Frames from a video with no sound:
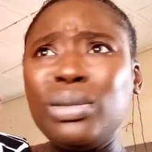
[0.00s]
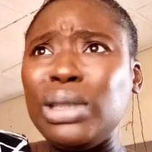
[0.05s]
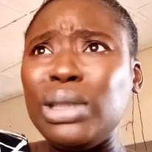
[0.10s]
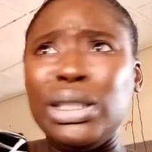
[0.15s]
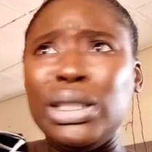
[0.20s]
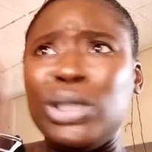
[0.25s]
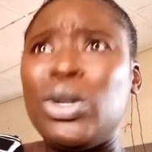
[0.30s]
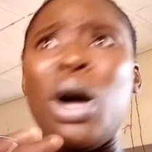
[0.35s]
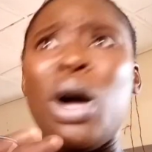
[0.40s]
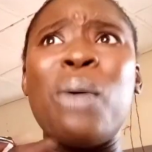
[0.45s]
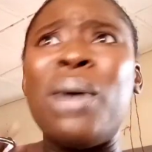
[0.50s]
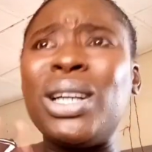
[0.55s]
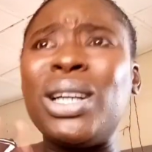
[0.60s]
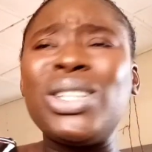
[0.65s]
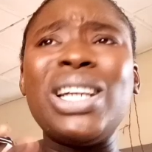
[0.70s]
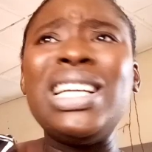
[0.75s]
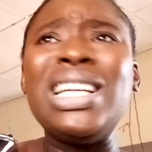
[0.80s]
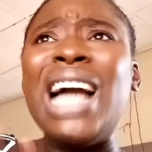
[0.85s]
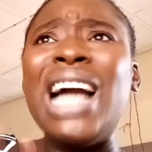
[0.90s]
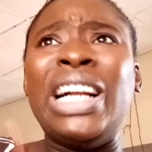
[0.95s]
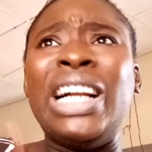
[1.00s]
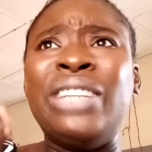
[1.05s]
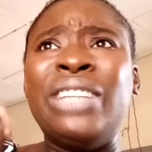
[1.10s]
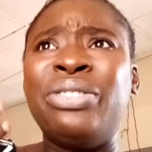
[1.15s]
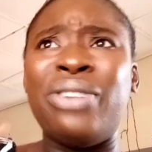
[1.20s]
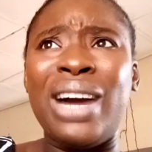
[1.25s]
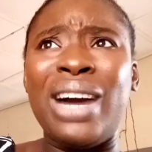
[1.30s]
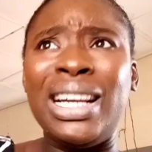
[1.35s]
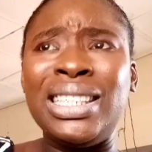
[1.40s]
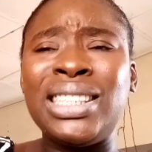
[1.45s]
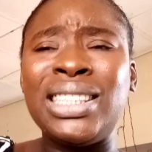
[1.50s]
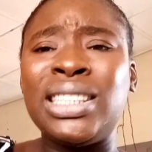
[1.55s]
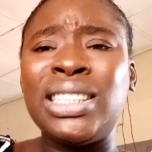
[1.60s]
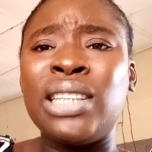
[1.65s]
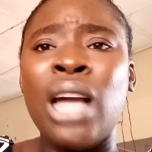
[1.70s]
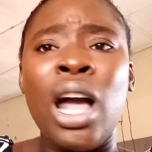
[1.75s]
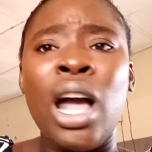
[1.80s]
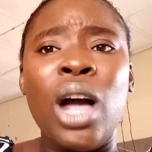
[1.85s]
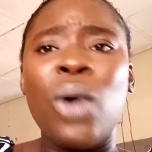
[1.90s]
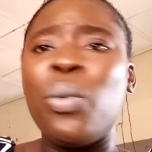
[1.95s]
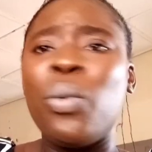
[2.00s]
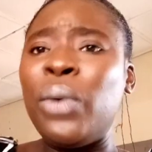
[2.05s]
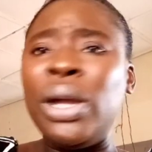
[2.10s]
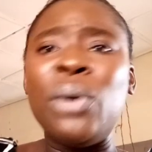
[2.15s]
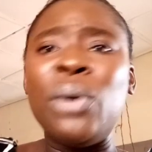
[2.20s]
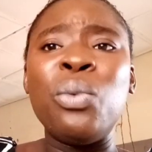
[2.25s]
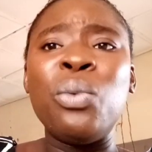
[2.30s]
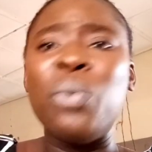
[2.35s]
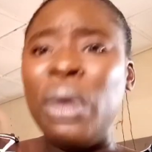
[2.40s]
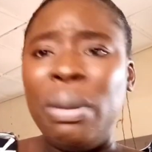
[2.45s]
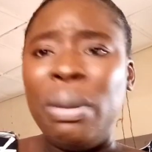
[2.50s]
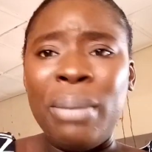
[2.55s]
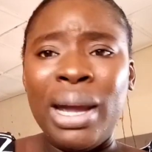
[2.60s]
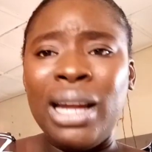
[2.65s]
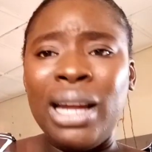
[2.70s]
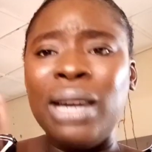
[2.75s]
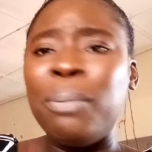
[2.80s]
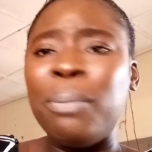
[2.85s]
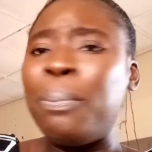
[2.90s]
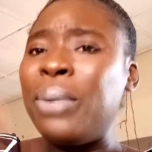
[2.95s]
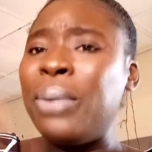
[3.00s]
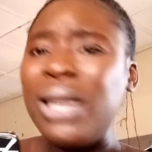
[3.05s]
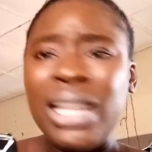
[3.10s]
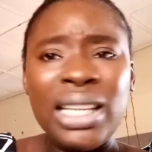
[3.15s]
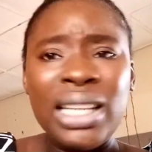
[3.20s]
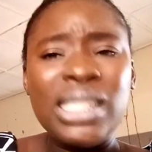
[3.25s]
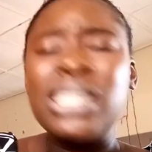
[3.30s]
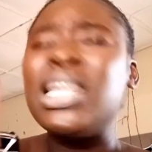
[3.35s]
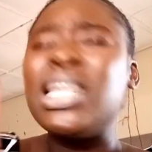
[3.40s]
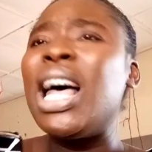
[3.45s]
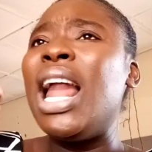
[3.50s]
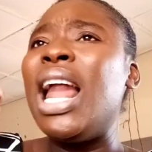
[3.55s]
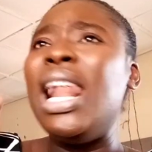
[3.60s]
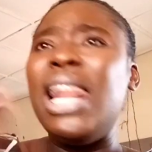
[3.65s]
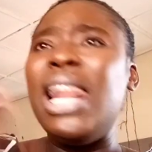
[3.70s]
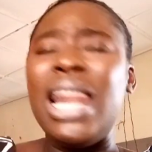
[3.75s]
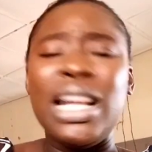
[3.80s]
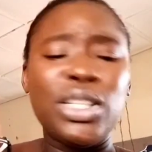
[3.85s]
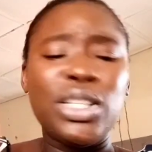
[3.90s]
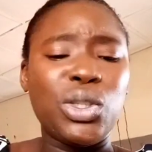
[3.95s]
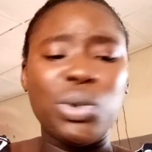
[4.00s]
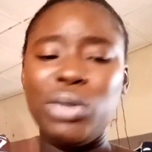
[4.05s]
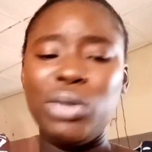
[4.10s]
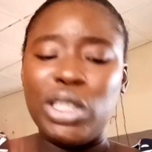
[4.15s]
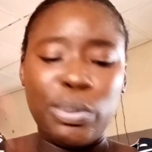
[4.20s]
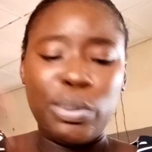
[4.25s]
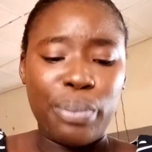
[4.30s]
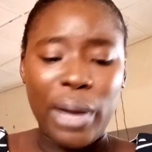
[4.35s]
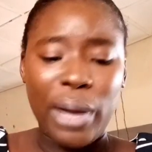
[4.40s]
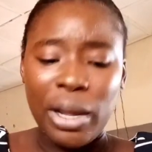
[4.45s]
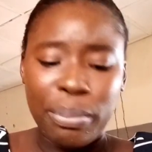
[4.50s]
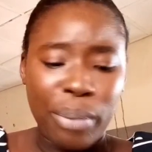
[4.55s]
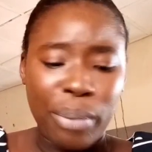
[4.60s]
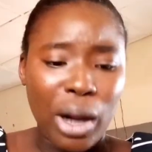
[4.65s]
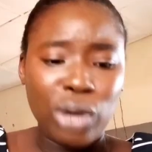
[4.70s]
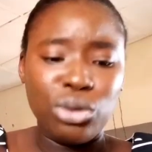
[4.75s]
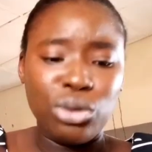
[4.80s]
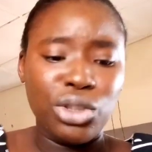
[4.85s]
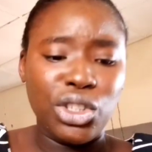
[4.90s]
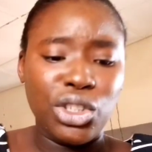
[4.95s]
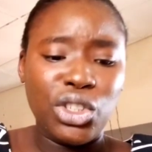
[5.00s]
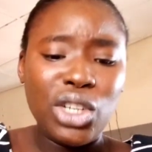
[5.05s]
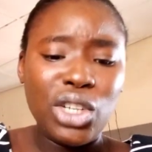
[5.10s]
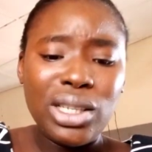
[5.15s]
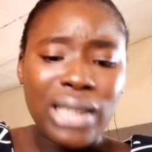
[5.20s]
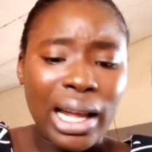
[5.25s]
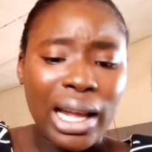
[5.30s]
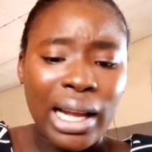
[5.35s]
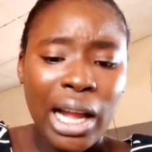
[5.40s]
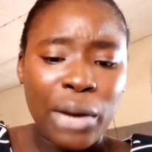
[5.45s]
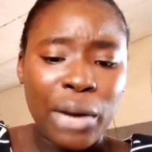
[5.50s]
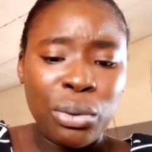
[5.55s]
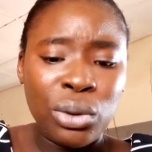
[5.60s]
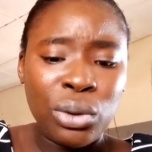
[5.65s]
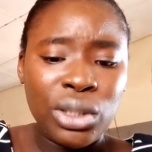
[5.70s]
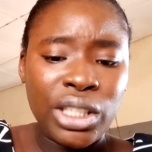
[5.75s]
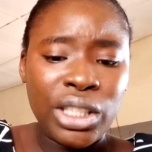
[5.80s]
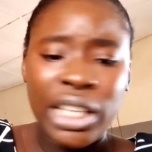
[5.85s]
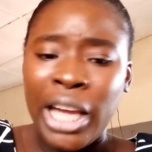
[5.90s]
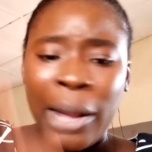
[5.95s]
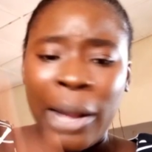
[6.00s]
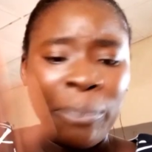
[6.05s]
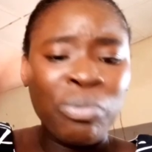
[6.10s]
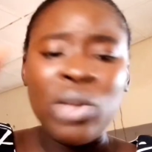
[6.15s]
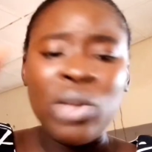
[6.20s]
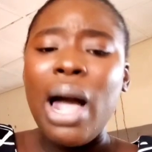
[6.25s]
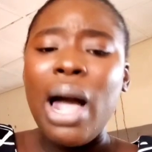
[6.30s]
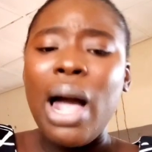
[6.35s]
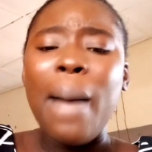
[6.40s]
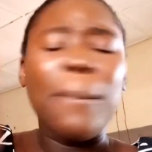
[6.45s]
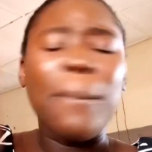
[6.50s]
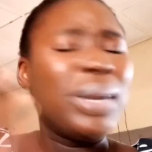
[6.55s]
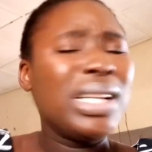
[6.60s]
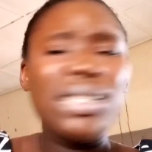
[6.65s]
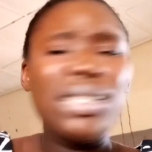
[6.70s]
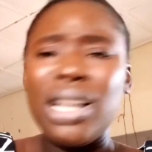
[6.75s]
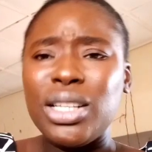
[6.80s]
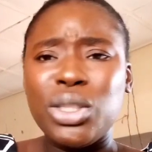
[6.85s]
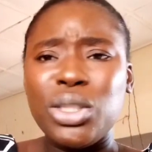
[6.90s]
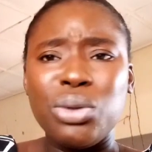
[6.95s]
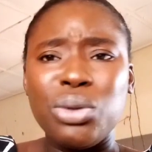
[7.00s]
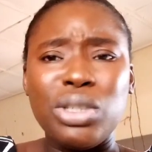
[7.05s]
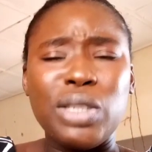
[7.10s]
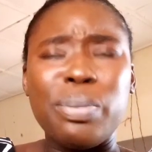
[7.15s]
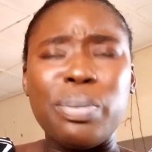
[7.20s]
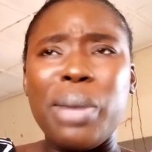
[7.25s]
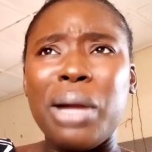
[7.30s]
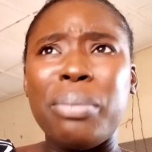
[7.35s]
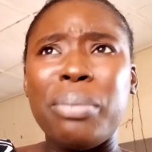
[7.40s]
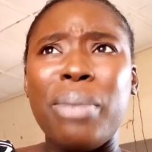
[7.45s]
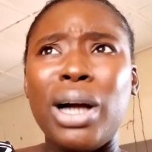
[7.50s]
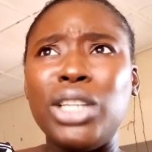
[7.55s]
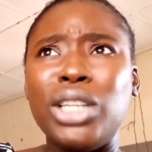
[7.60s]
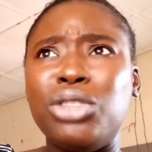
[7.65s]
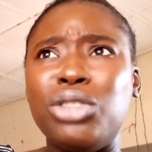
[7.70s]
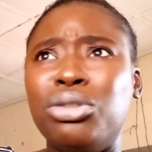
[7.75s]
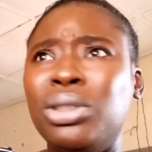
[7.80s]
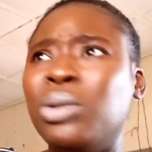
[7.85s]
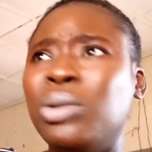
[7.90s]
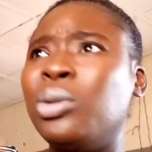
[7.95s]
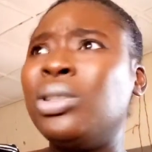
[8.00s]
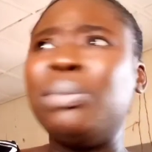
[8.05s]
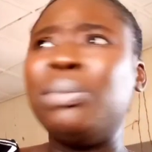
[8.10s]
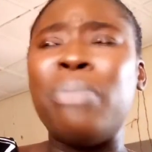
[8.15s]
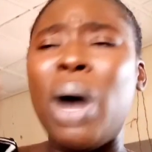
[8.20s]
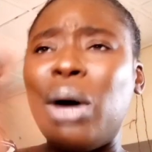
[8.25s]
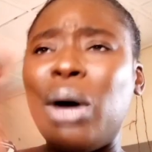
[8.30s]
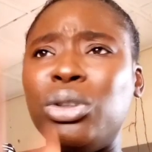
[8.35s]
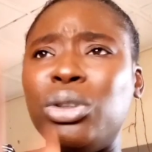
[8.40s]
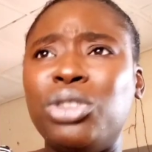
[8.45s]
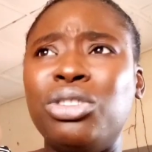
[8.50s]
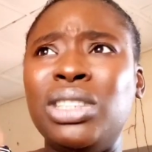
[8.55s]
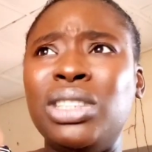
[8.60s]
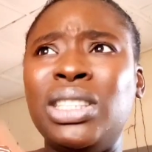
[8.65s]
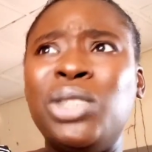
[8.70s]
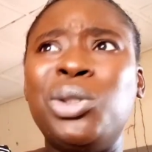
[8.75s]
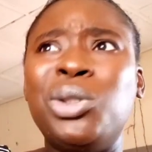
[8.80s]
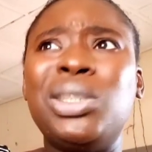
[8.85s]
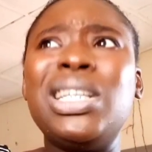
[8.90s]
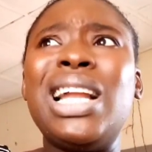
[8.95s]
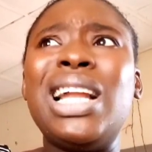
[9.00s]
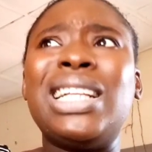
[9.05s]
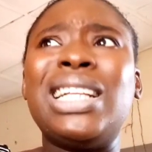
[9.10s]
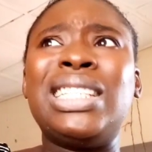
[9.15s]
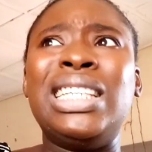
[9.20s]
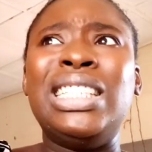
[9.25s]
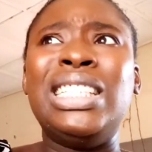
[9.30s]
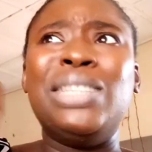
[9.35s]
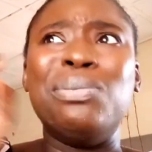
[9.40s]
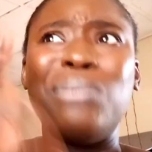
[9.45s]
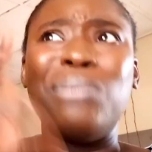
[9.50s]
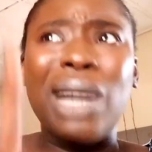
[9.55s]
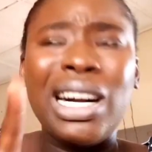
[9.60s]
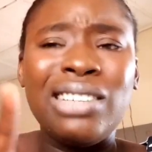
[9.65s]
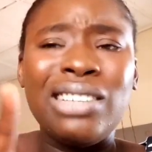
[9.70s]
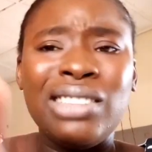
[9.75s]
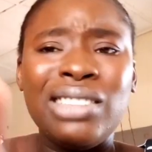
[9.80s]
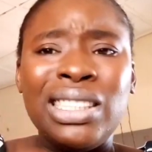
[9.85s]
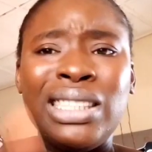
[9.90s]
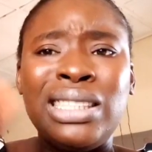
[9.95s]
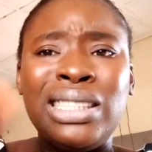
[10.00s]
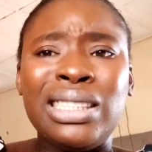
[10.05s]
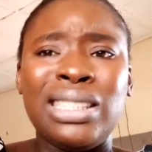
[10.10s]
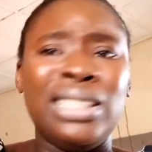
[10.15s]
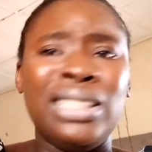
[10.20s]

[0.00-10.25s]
So I will actually advise we women, please learn to respect boundaries. Just like I wrote here, please learn to respect boundaries. You see that he's married,